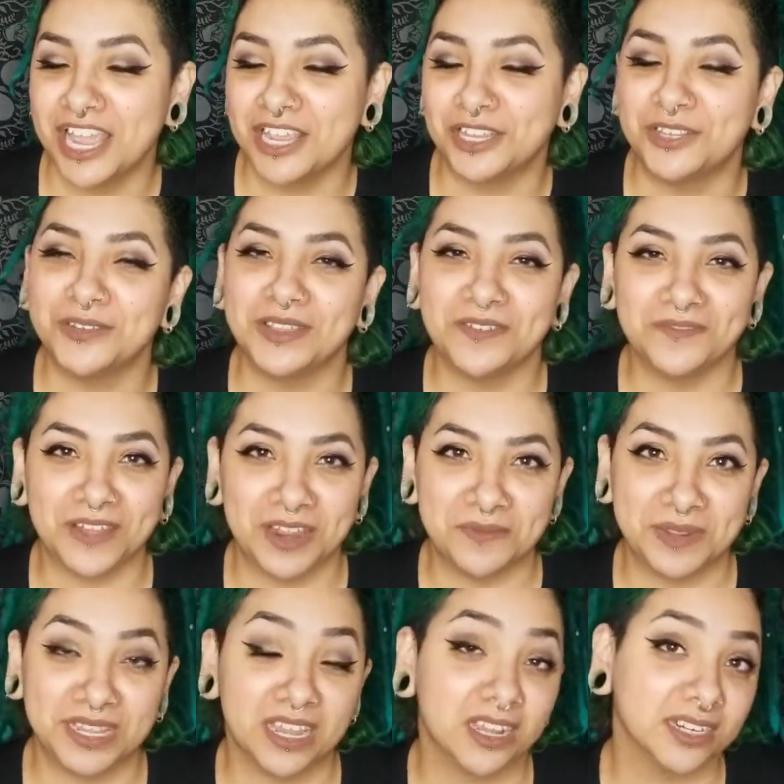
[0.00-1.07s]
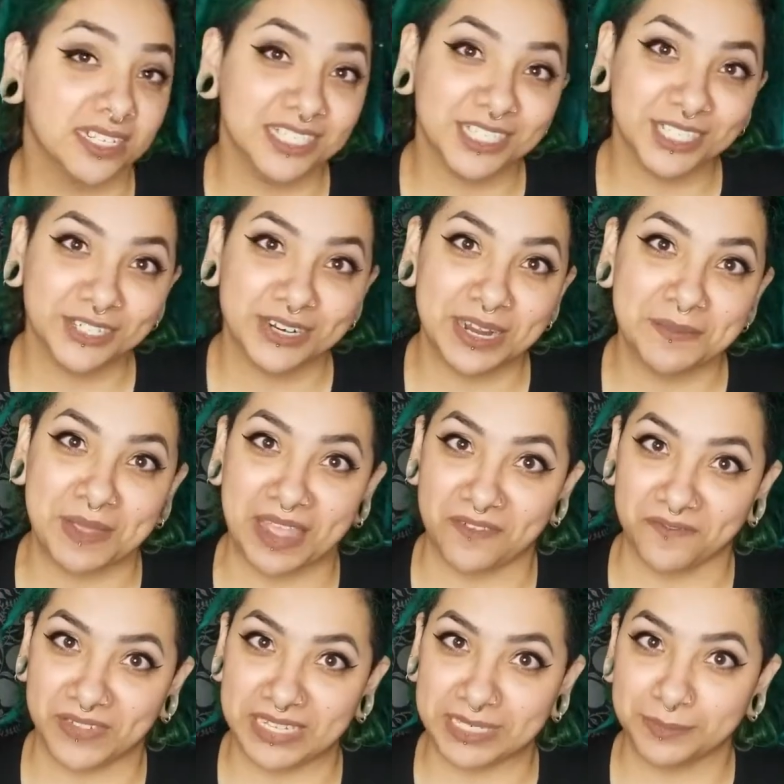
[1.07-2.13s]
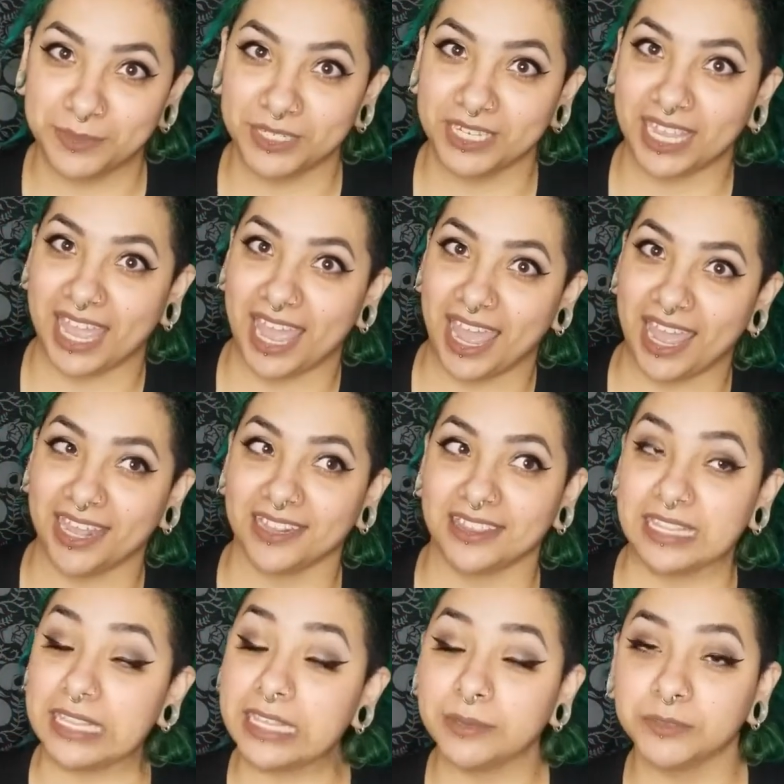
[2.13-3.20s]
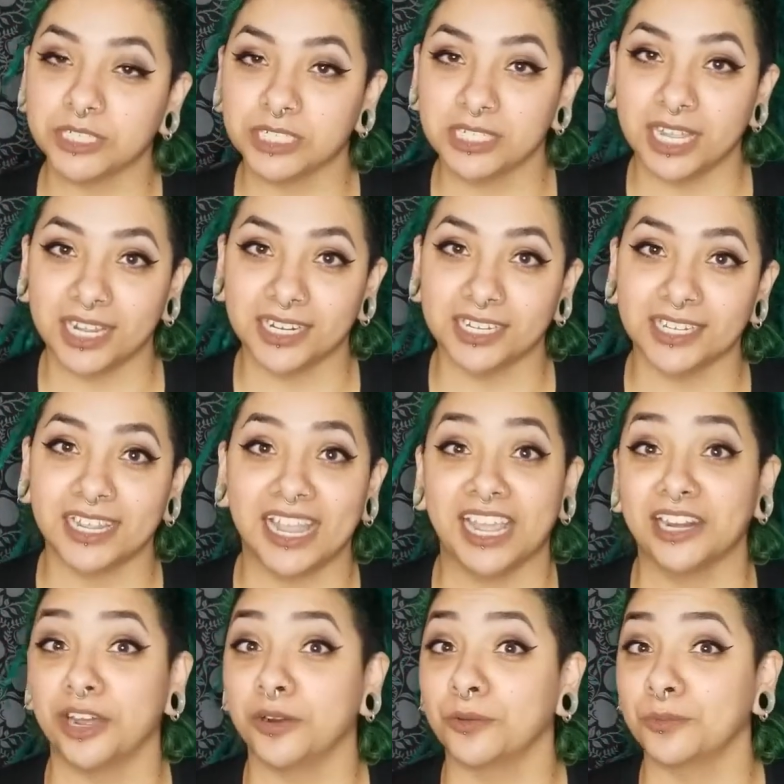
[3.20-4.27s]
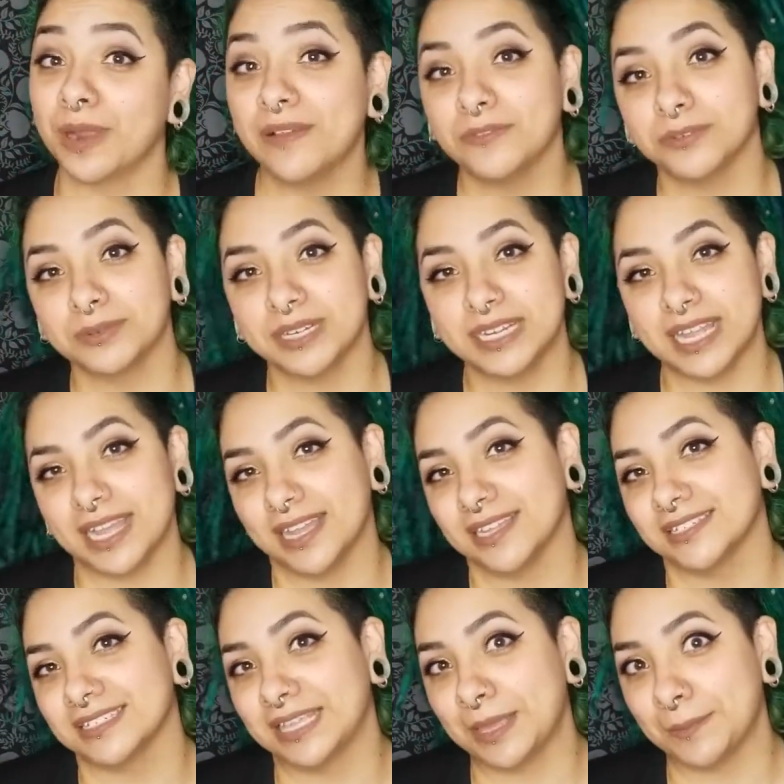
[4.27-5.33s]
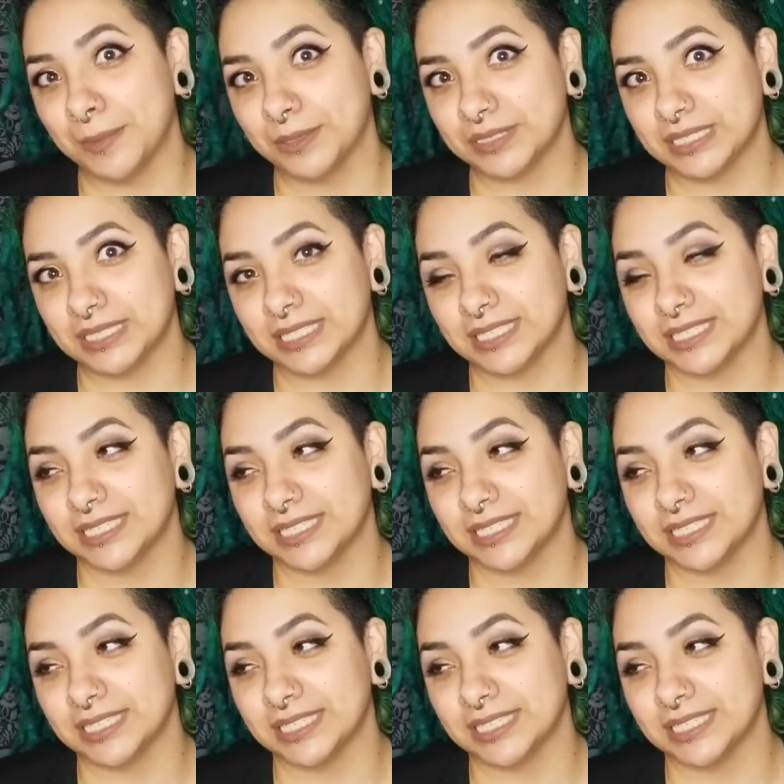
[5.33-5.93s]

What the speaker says: You can find me on Instagram and Facebook at the Kimchilada and on Ravelry as Kimbosis.